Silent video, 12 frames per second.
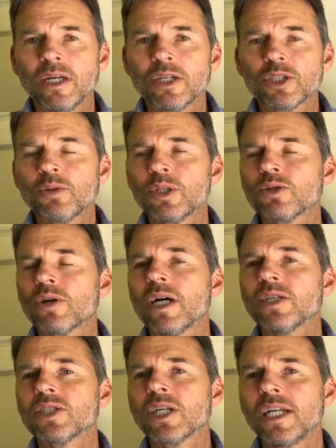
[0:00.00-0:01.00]
So it
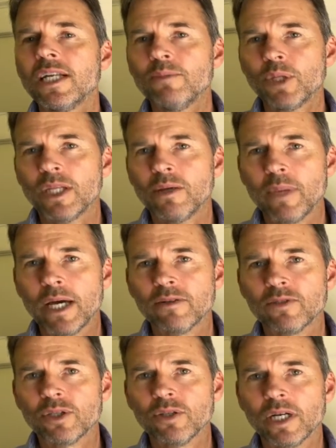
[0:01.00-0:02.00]
tries to limit the amount of
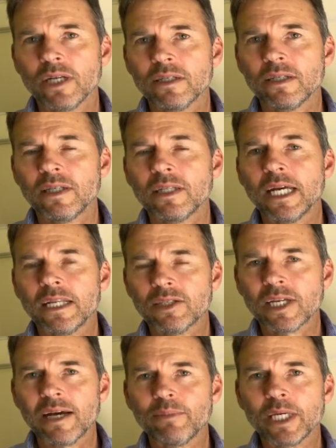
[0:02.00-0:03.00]
sugar that is
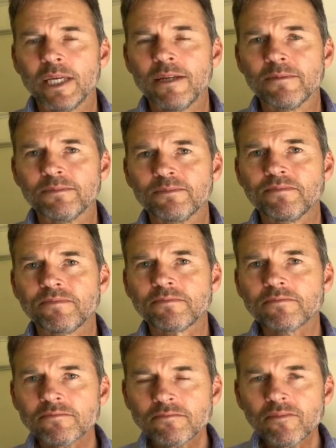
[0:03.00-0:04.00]
coming in
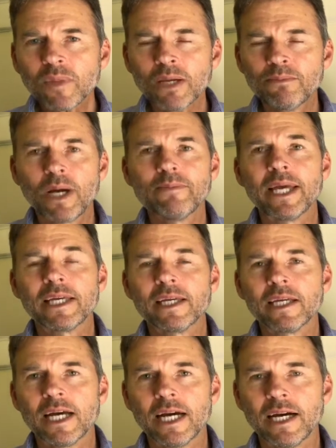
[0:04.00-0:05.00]
by making
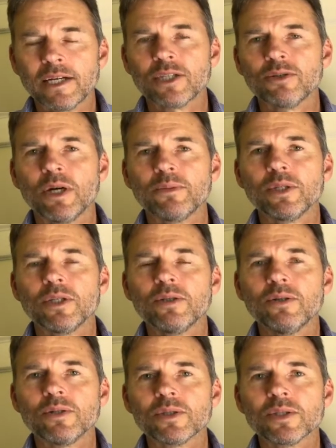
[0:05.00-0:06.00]
it harder to open the
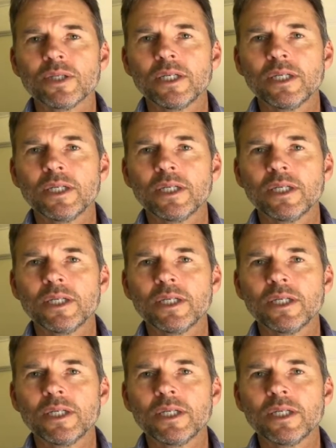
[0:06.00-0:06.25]
doors.